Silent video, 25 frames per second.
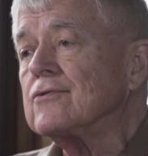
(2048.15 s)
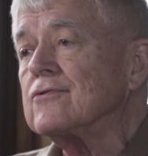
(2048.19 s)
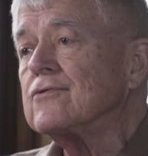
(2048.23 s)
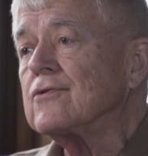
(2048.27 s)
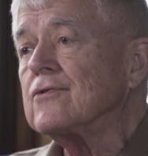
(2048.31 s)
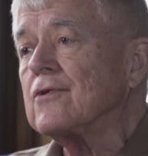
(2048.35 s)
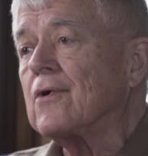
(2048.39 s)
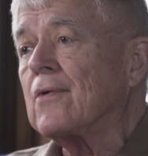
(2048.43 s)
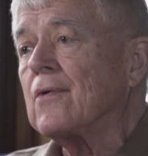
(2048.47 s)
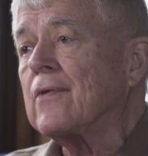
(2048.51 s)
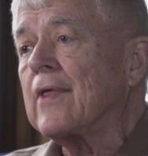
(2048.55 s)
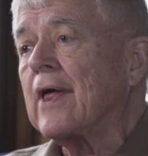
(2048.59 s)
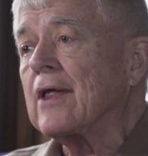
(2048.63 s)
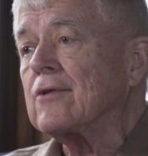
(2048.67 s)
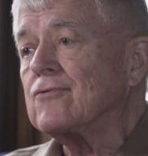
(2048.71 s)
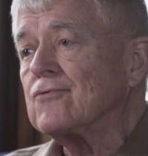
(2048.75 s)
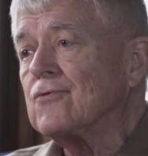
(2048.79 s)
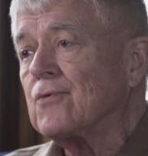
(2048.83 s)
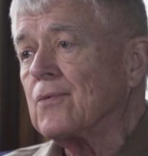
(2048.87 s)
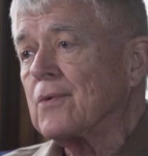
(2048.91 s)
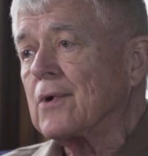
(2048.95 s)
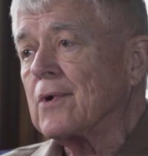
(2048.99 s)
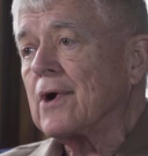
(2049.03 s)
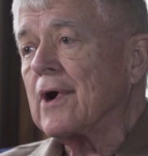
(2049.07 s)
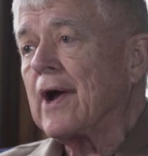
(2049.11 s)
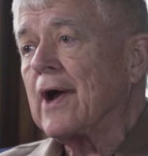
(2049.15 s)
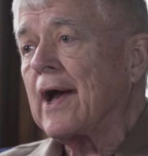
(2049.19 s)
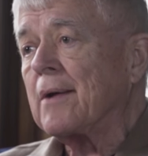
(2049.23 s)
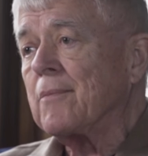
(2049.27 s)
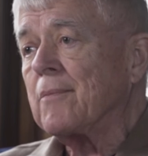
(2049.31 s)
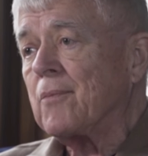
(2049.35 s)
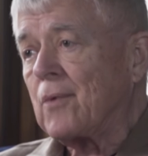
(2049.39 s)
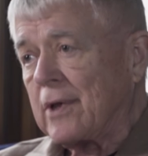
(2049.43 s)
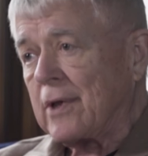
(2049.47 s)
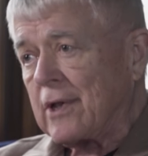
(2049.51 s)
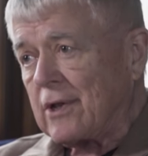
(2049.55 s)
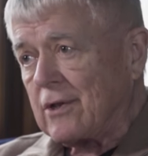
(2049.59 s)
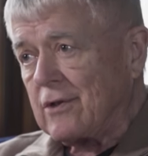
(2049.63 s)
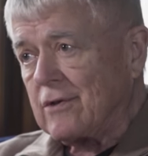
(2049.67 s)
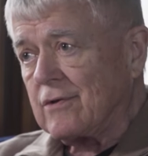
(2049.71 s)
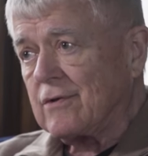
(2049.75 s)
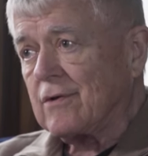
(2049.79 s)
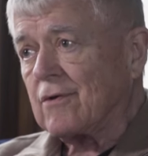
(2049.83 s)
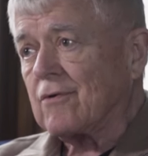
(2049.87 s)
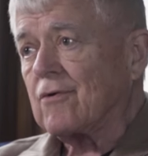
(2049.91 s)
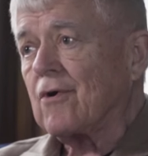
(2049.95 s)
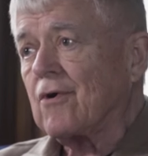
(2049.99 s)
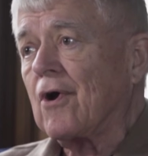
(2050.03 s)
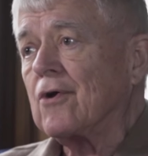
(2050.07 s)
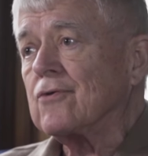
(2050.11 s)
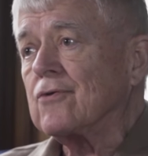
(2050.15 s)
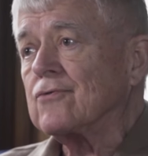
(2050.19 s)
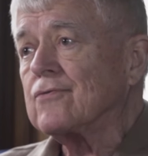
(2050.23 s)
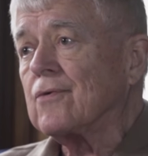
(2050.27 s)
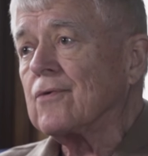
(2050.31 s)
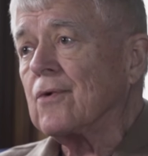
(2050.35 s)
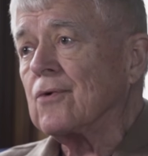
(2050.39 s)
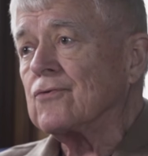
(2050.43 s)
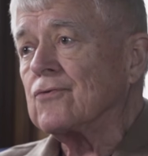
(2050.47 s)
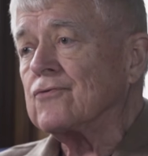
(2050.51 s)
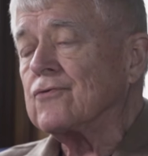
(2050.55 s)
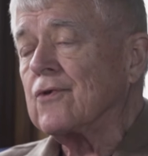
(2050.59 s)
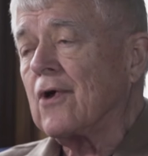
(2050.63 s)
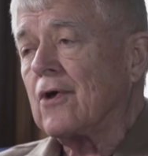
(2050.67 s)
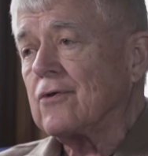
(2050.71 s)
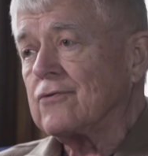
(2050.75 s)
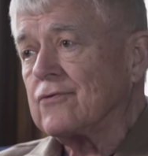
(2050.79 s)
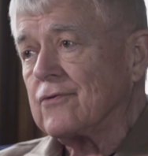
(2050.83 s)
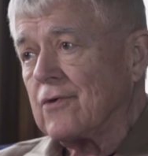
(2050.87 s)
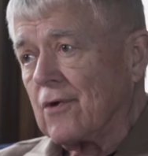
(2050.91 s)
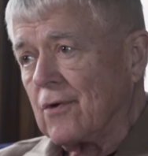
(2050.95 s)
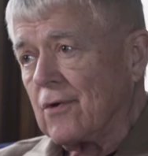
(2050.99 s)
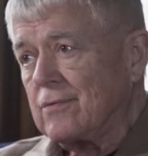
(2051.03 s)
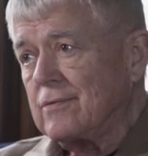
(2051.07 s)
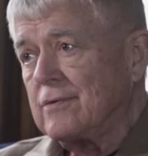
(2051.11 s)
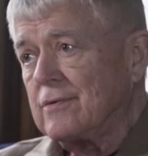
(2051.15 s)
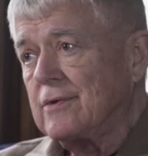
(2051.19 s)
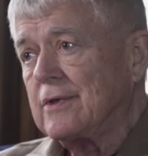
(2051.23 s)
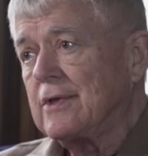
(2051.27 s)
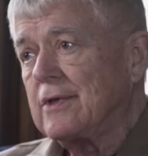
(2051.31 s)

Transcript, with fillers: and so that's where I went to Crossroads also.